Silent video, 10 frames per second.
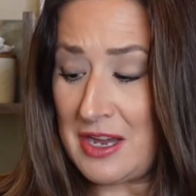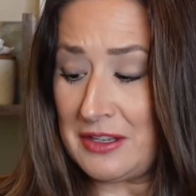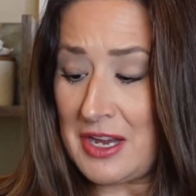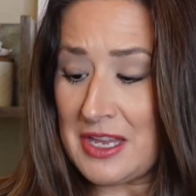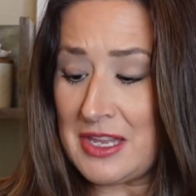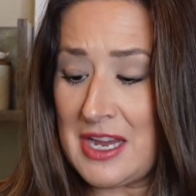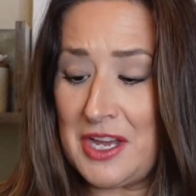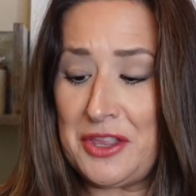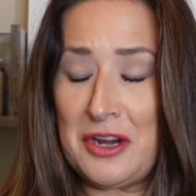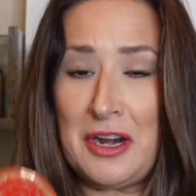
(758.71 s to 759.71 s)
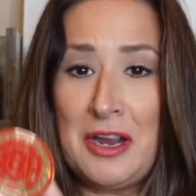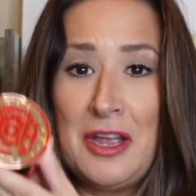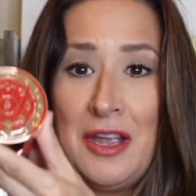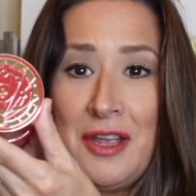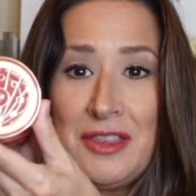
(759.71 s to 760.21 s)
unlike the other.
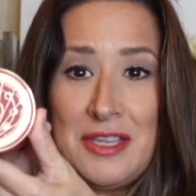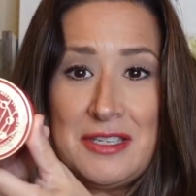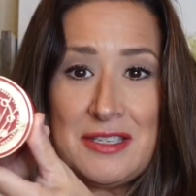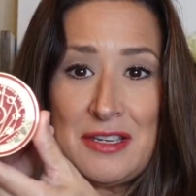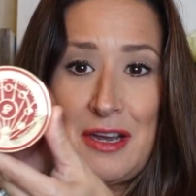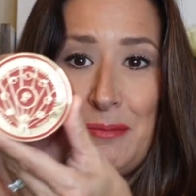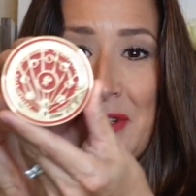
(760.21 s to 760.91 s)
This top